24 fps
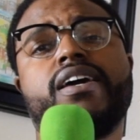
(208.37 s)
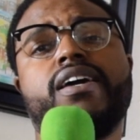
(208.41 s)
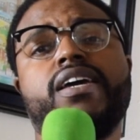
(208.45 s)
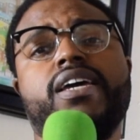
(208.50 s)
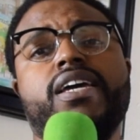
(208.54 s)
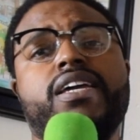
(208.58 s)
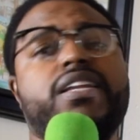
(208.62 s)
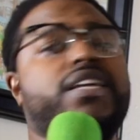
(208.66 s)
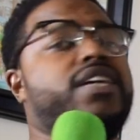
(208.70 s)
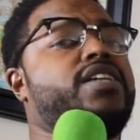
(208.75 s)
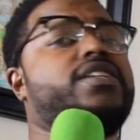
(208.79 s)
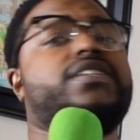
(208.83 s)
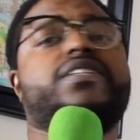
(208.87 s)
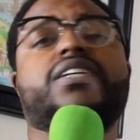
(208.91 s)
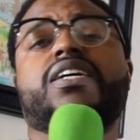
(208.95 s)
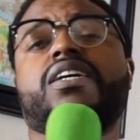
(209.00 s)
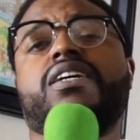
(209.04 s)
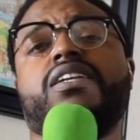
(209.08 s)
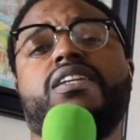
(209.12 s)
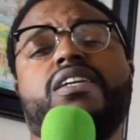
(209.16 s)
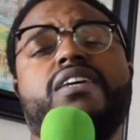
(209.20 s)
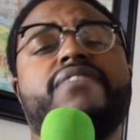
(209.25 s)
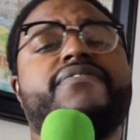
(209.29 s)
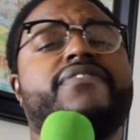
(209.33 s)
He didn't take
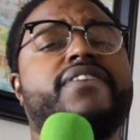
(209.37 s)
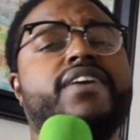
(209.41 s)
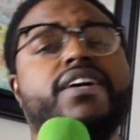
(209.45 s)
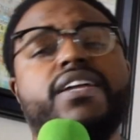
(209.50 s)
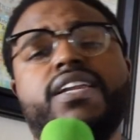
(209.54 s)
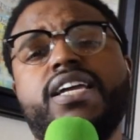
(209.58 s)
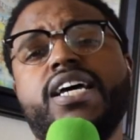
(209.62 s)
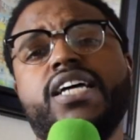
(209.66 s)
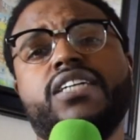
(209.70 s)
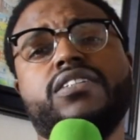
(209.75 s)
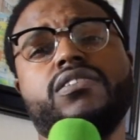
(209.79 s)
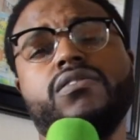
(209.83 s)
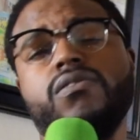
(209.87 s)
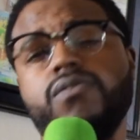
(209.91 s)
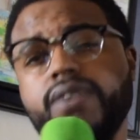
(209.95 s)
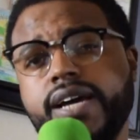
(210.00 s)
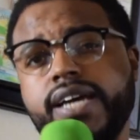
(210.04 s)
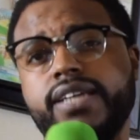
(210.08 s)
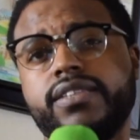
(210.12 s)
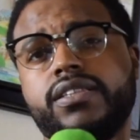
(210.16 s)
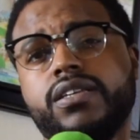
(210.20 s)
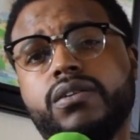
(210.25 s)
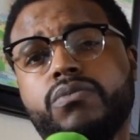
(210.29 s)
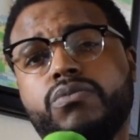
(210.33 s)
a knee for the national
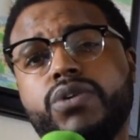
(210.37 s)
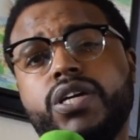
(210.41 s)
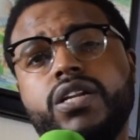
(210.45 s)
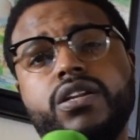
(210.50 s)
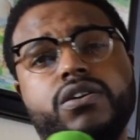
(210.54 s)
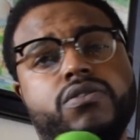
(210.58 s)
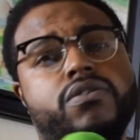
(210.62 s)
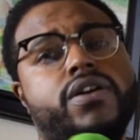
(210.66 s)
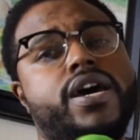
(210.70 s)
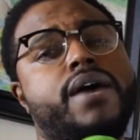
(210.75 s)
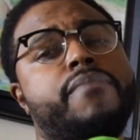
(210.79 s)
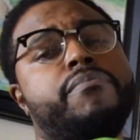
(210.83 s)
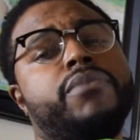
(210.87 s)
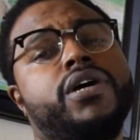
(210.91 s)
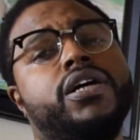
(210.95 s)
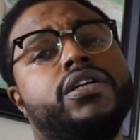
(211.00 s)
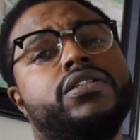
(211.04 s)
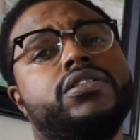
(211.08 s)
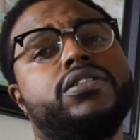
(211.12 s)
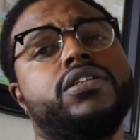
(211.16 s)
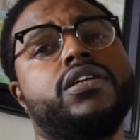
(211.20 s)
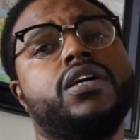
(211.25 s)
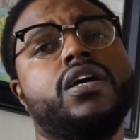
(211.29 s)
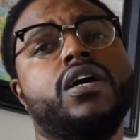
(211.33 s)
anthem. We know that
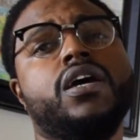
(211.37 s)
much.